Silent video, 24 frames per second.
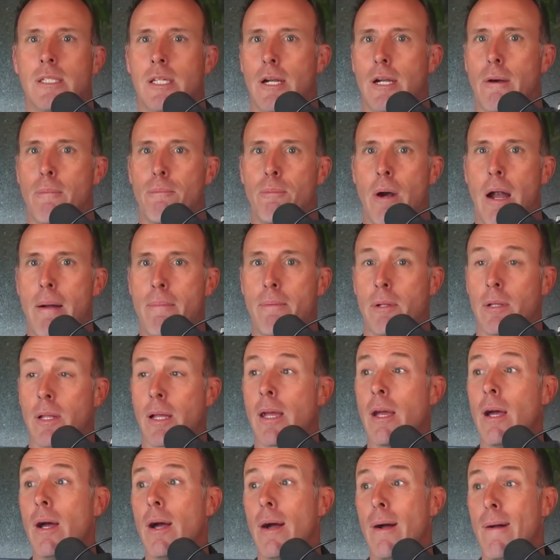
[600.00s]
set up
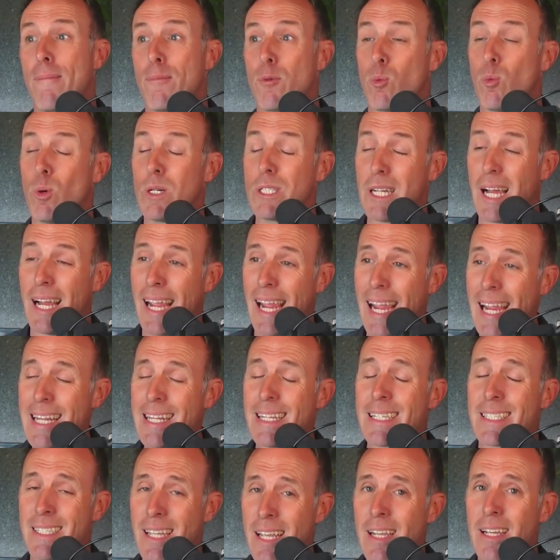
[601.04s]
properly, which I hate
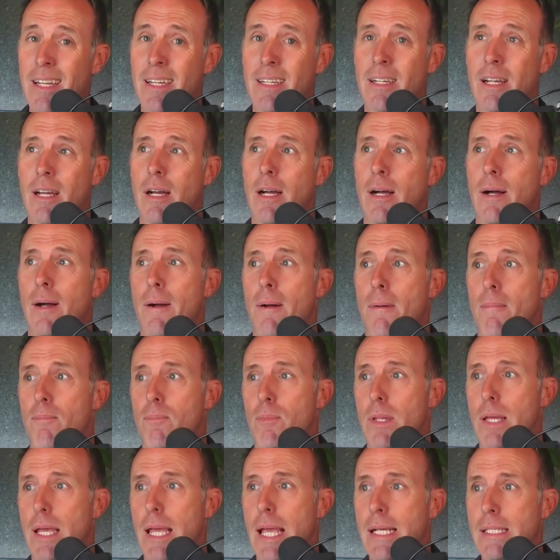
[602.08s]
to say it,
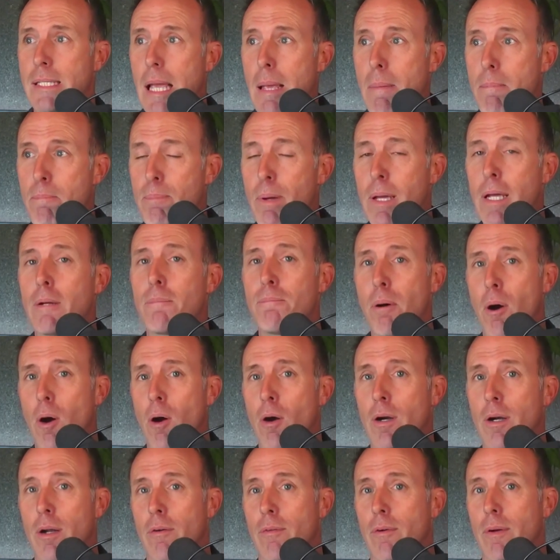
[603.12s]
is a big
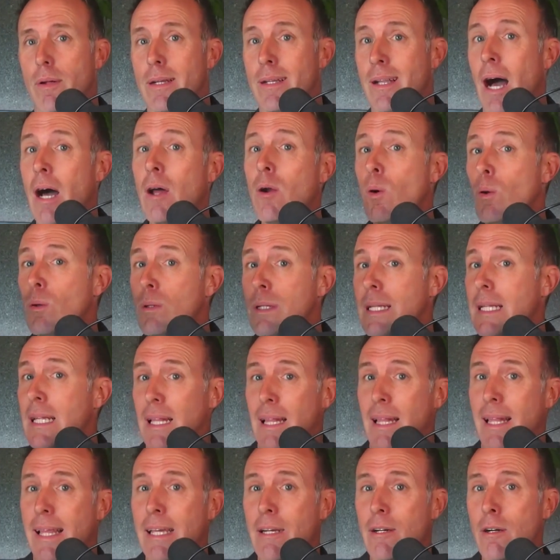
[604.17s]
part of not only the
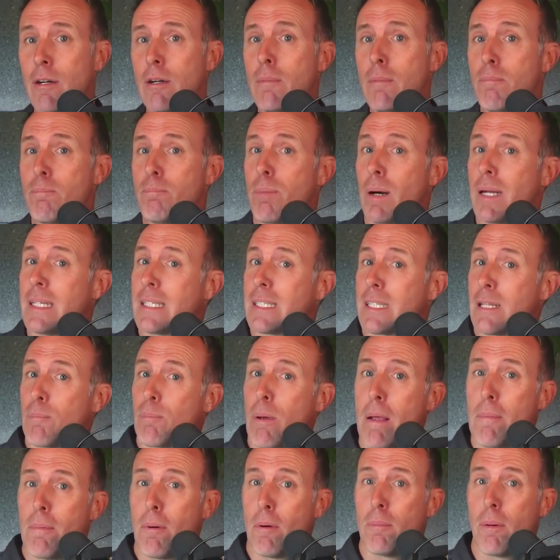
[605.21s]
leader, but it's the
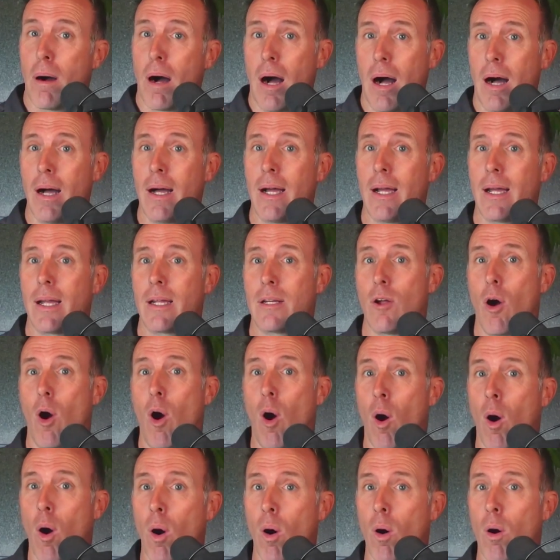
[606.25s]
people behind
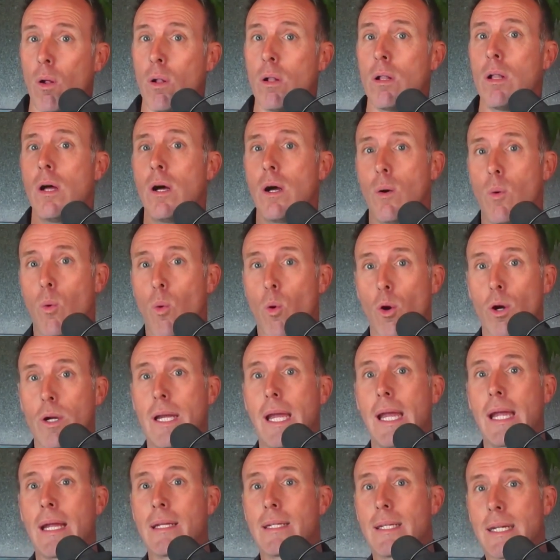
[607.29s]
all
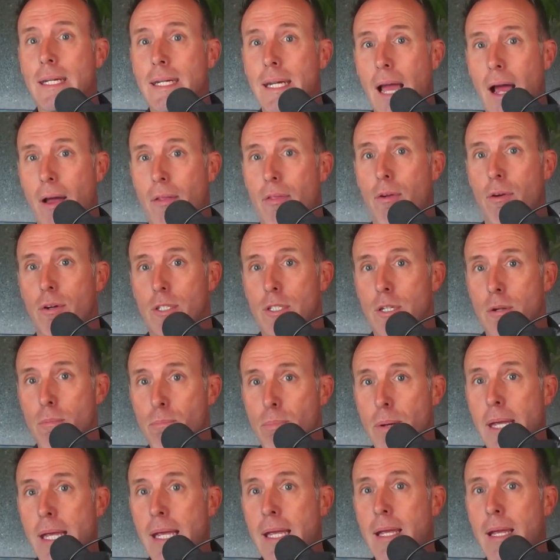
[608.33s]
working together to
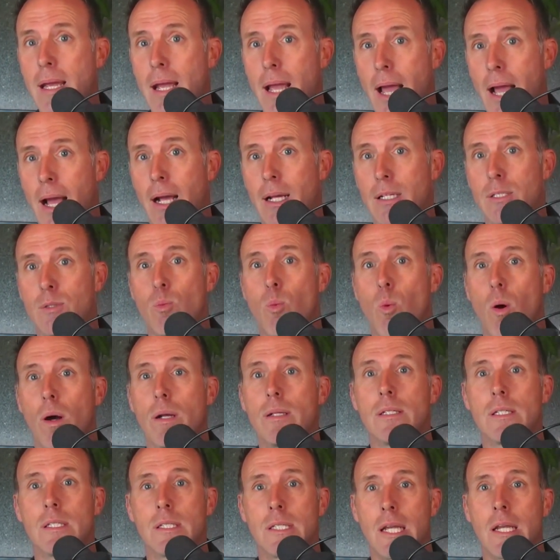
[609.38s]
be as
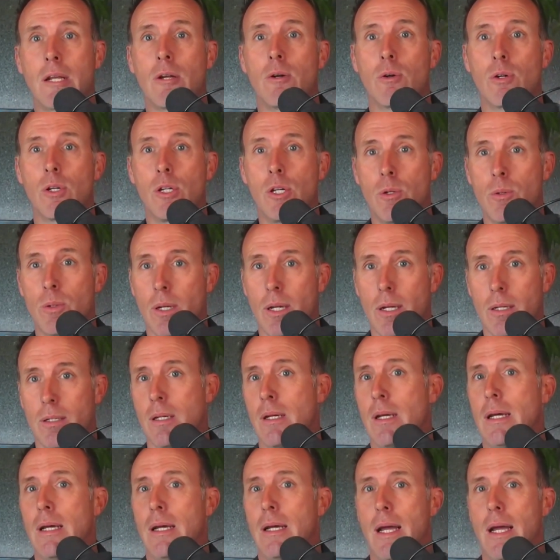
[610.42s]
one single unit.
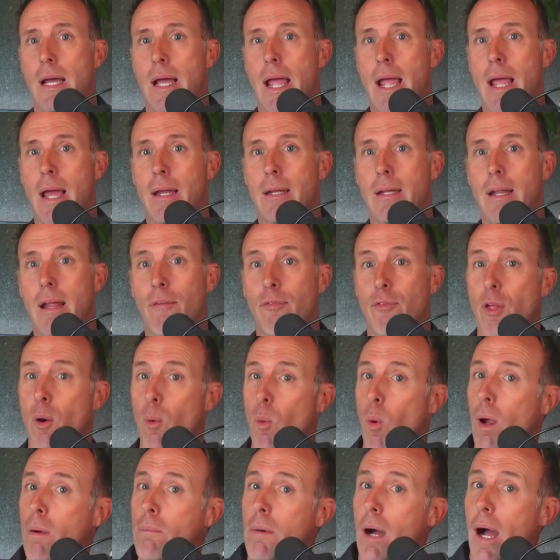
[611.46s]
And if the
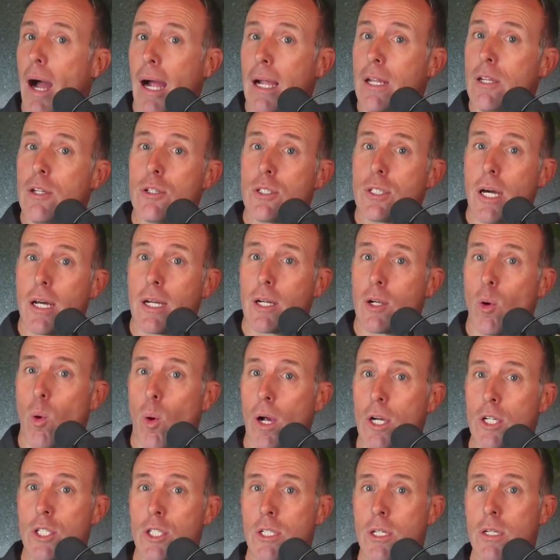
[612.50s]
one behind you's got a
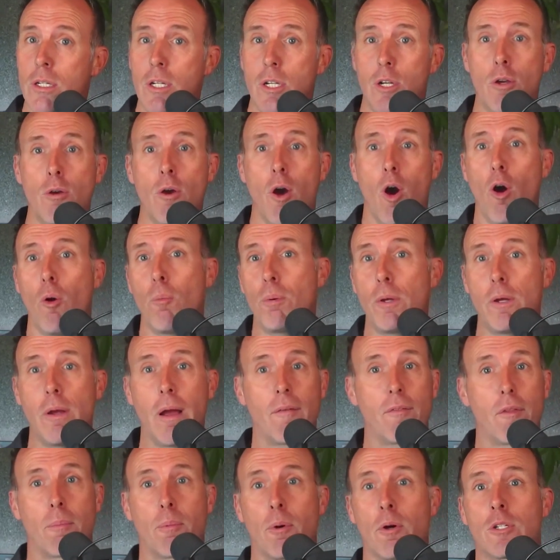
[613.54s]
question, you hope you
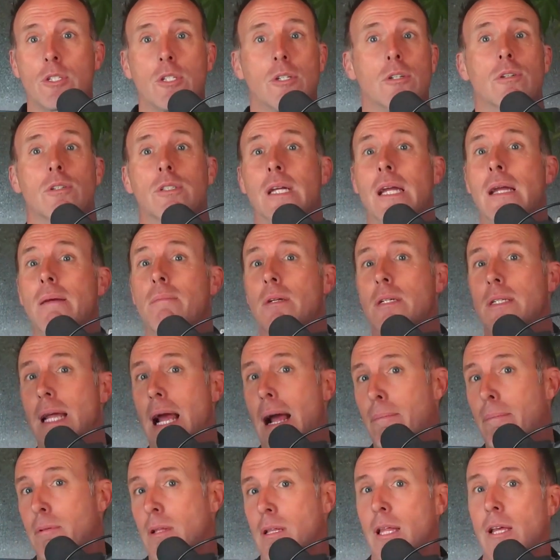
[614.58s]
have the person on your team to
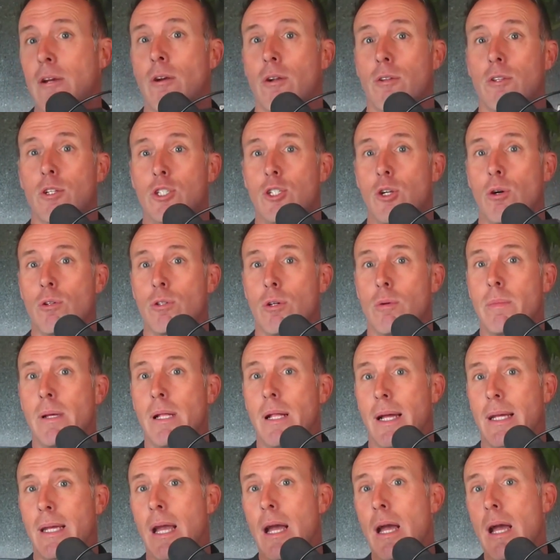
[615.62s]
tap the leader on the shoulder and be
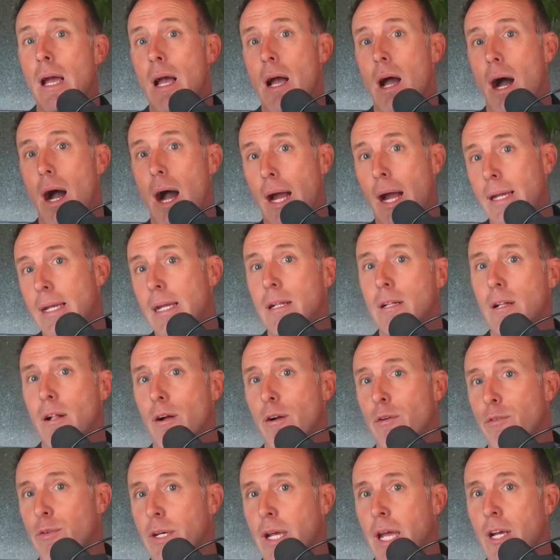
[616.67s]
like, I need
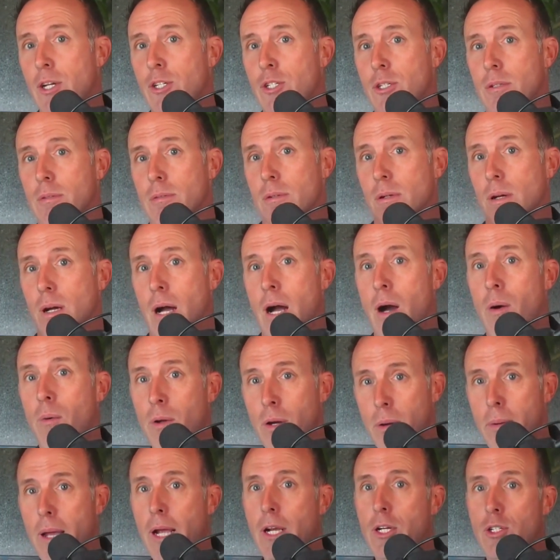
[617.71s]
clarification. I
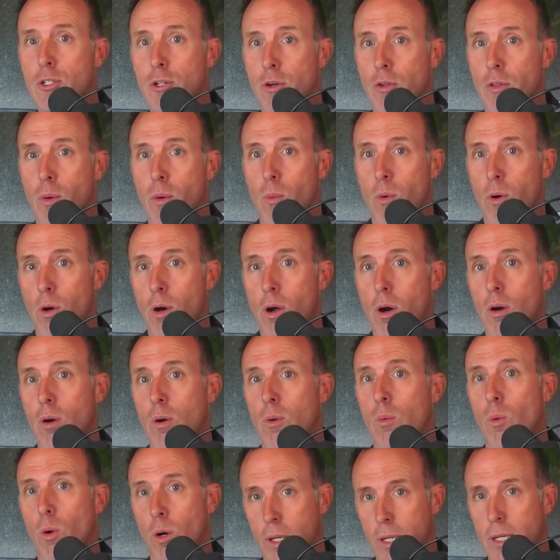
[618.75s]
want to make sure that we're
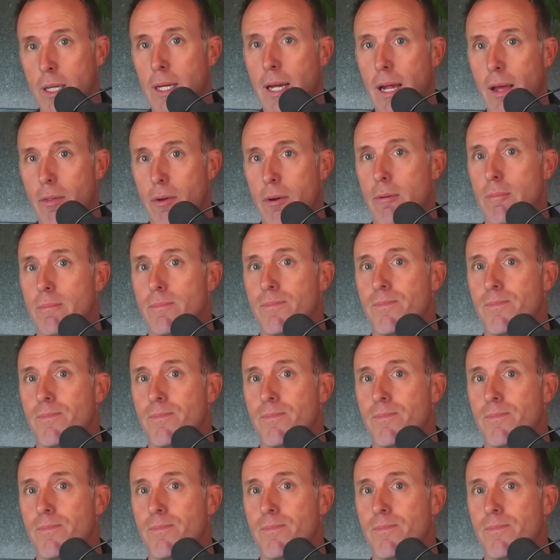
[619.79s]
all working together.